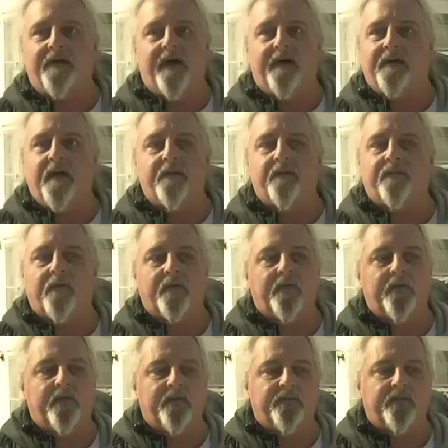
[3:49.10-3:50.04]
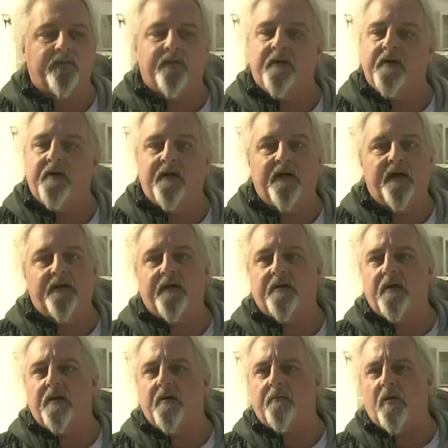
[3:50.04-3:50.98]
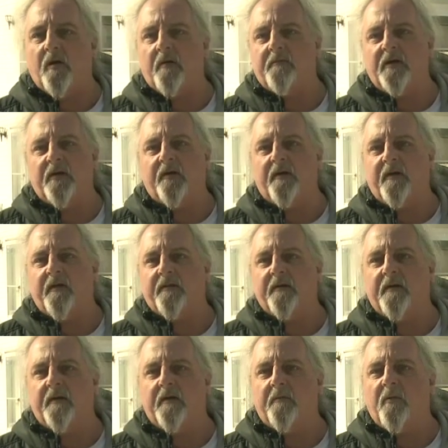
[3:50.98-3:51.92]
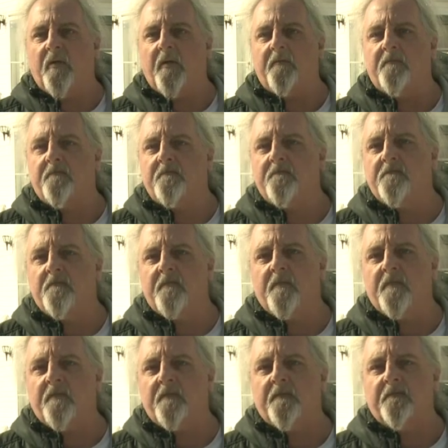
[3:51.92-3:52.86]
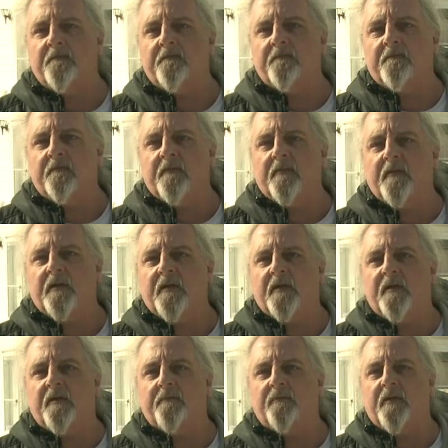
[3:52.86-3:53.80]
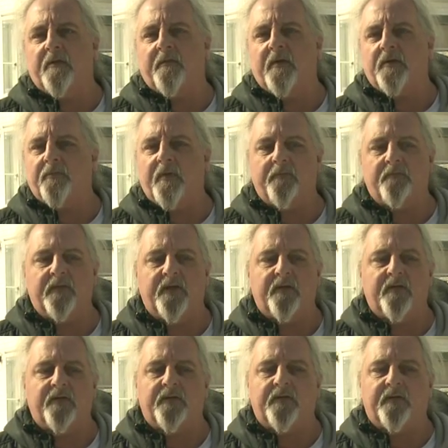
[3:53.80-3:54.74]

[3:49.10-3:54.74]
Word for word: I can't afford to live in any apartment or anything anymore. They're pretty much putting me to the